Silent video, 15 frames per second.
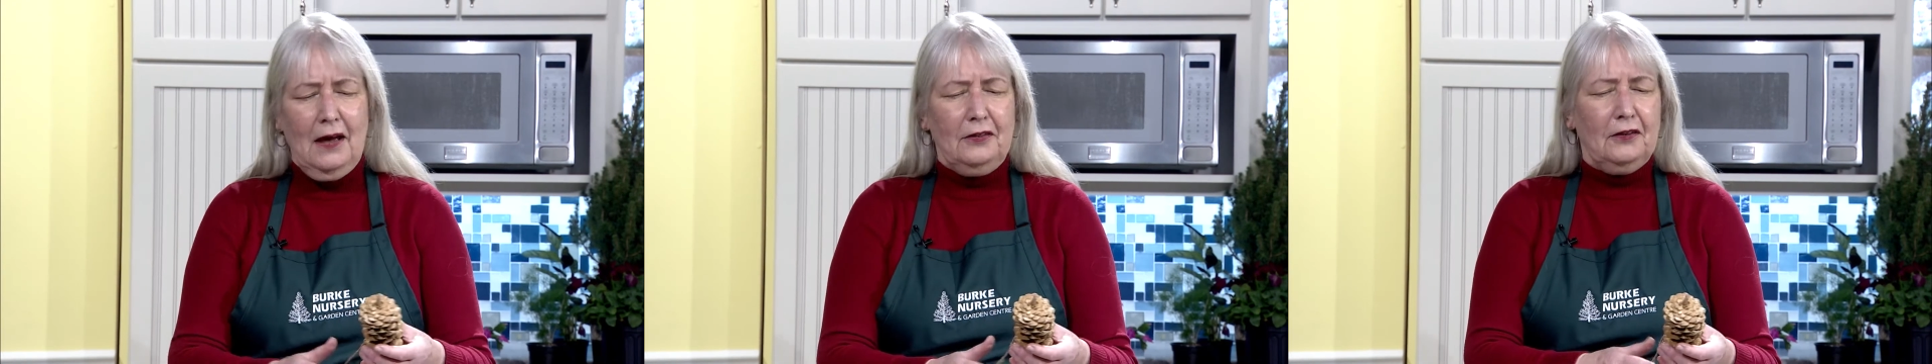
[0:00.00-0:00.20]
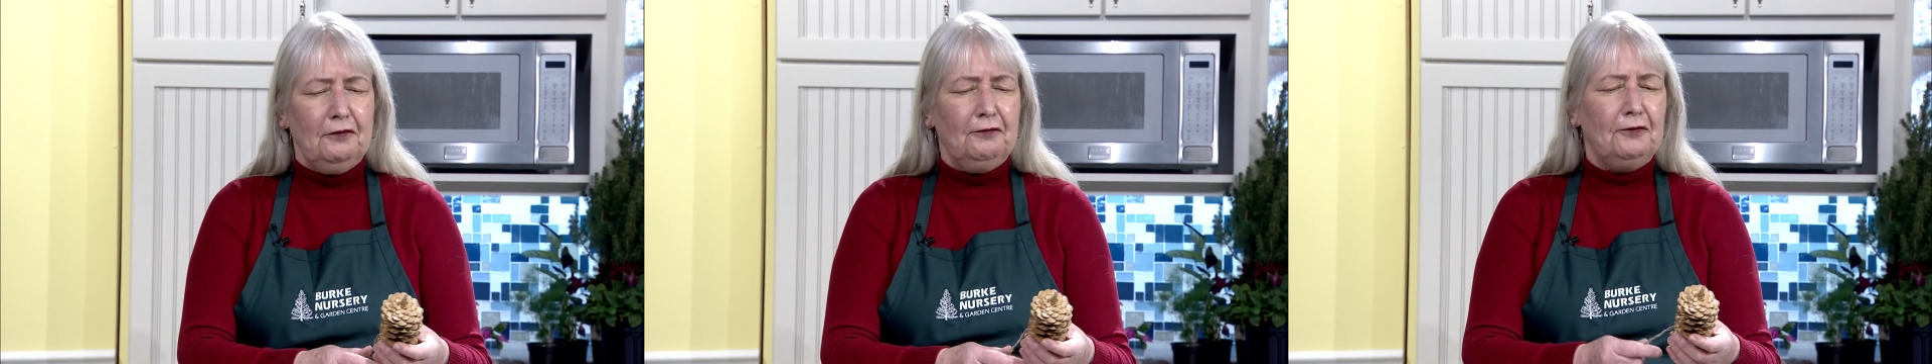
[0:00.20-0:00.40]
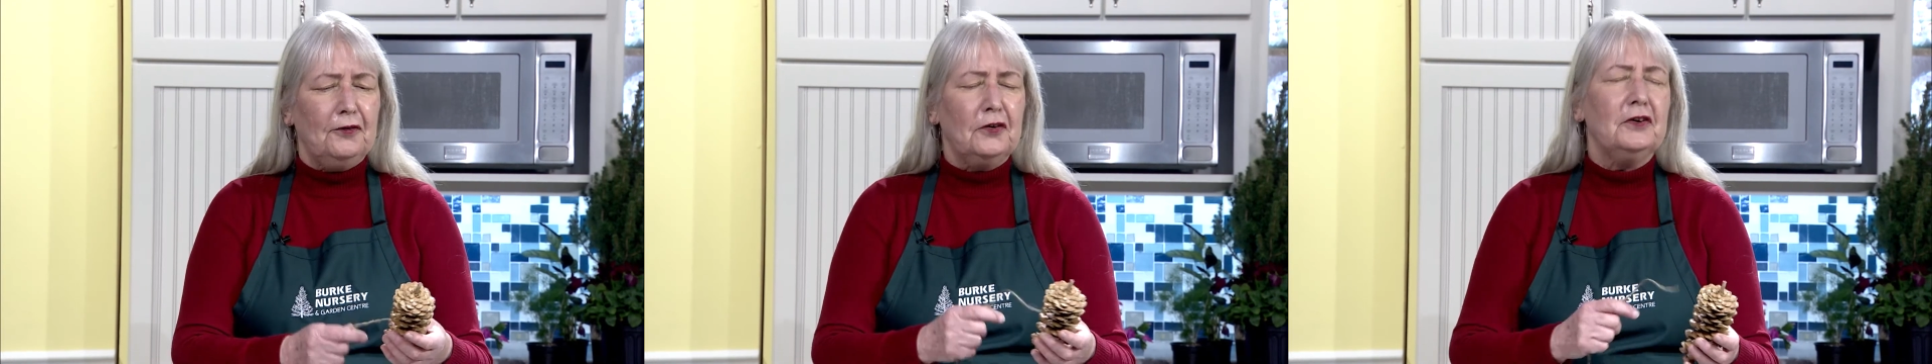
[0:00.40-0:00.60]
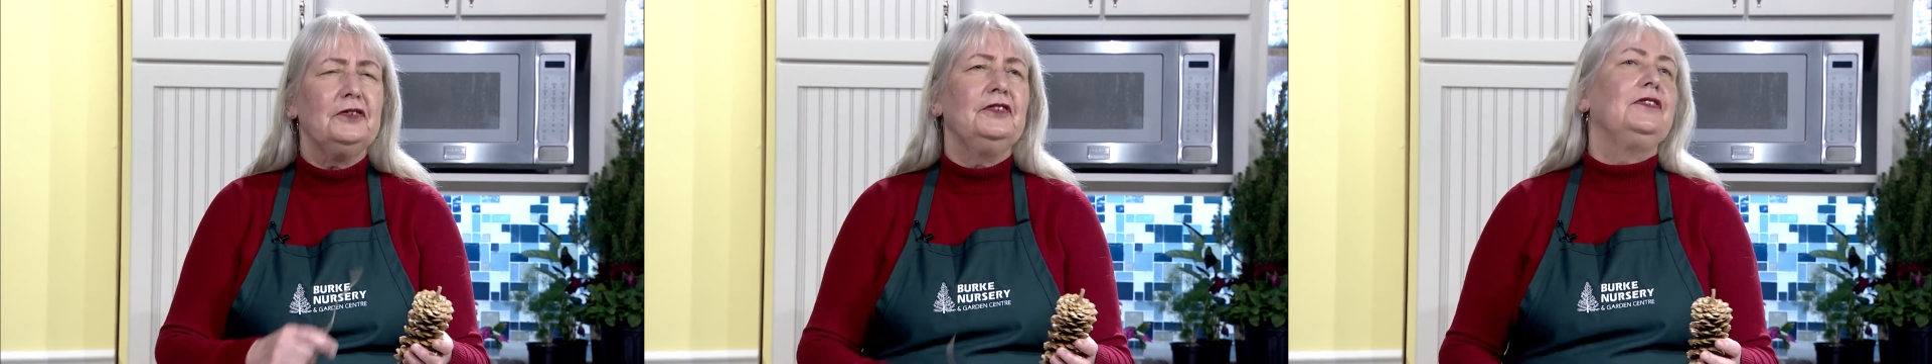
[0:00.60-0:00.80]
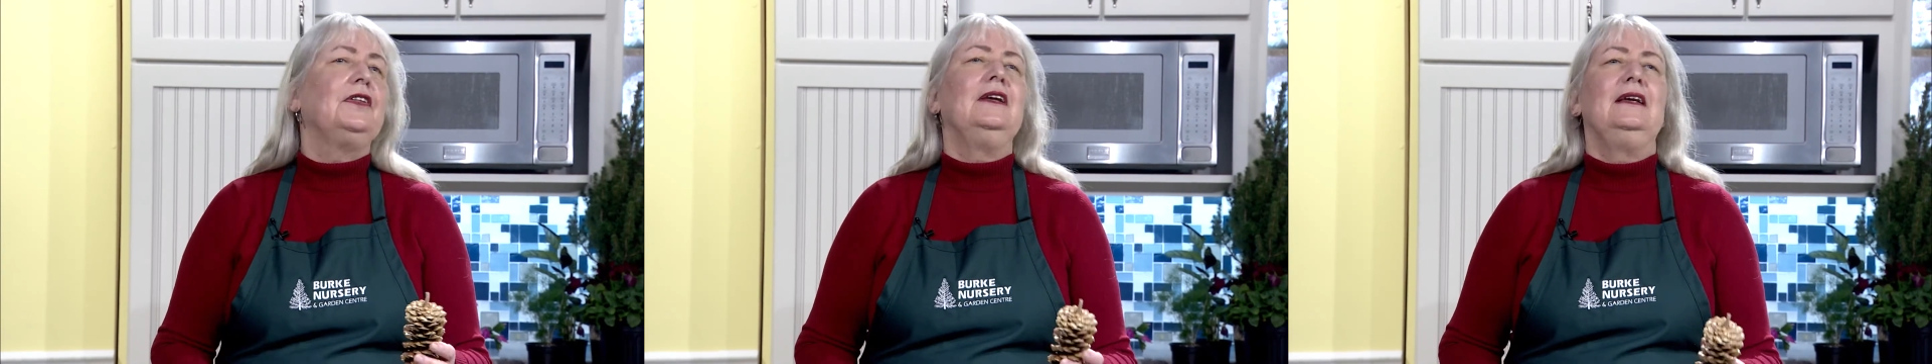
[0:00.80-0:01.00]
The
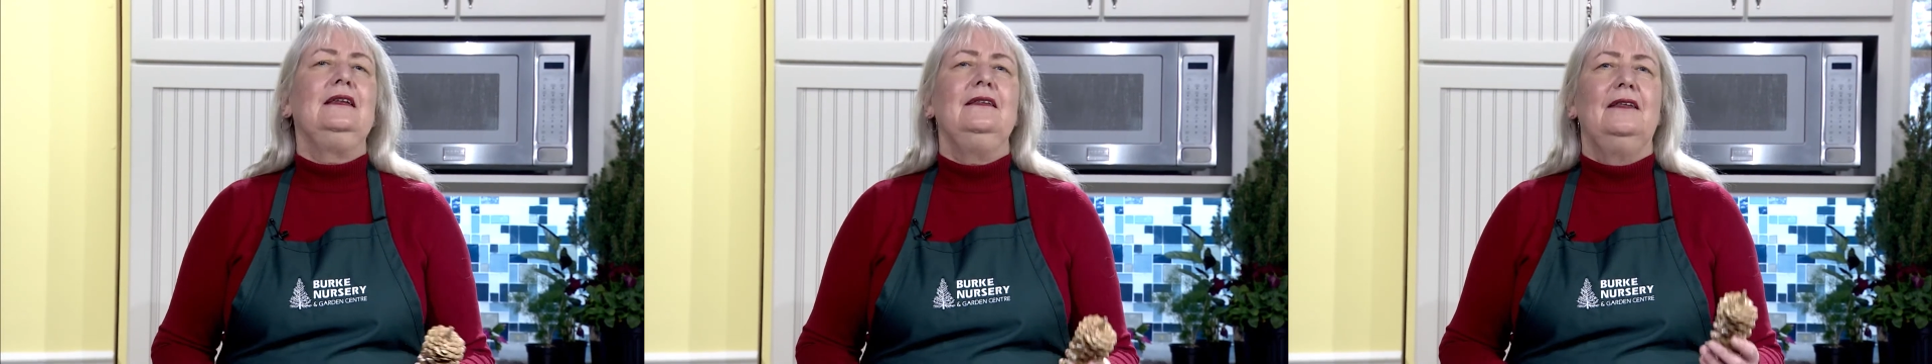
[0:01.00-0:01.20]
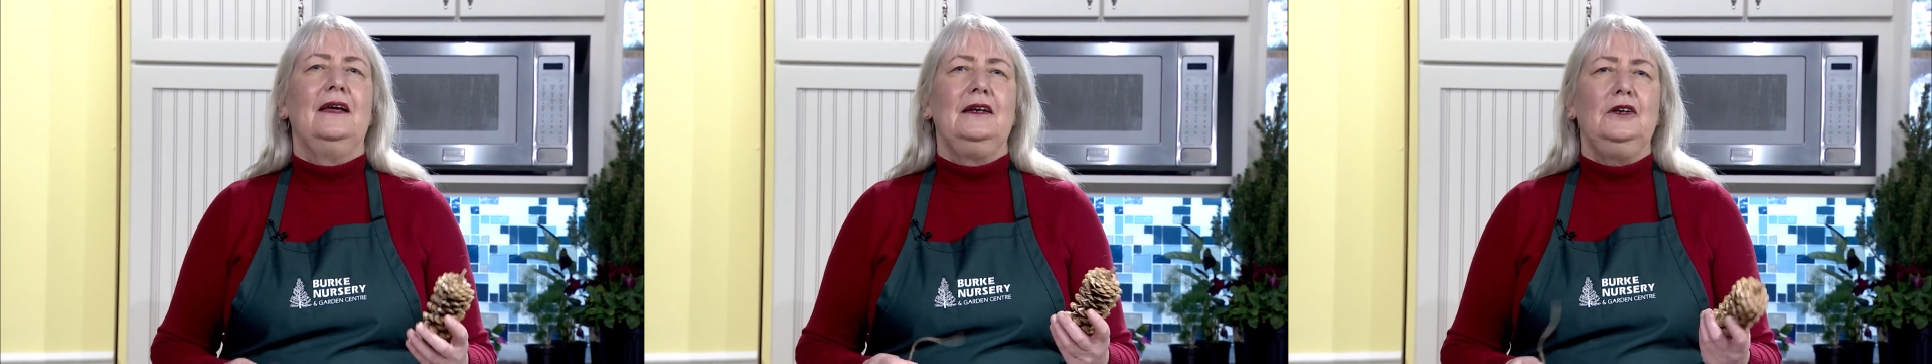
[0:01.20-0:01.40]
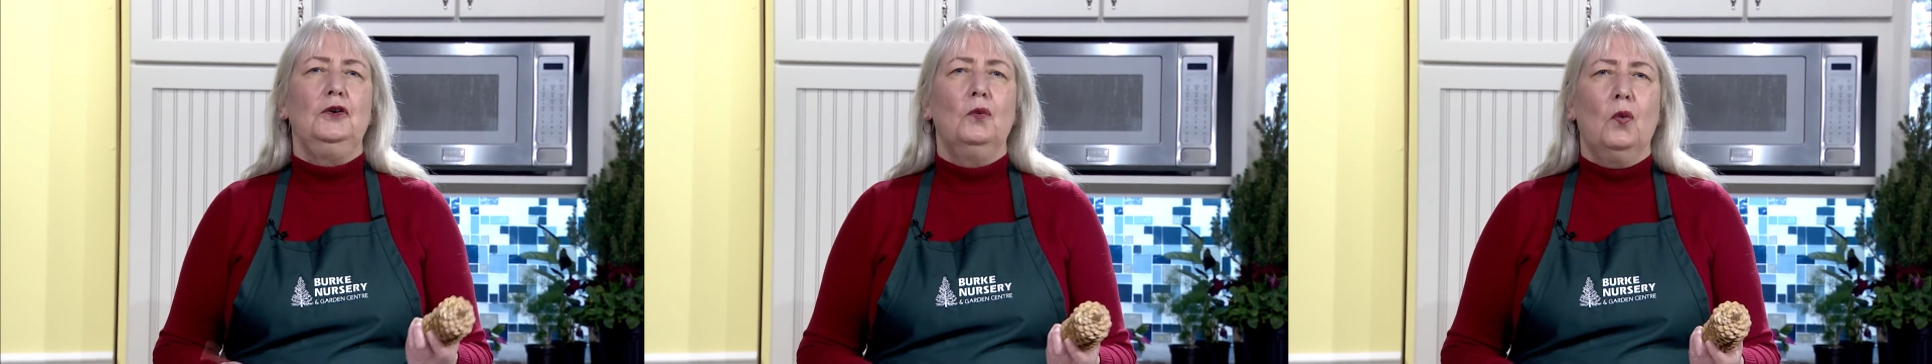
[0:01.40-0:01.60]
first thing that you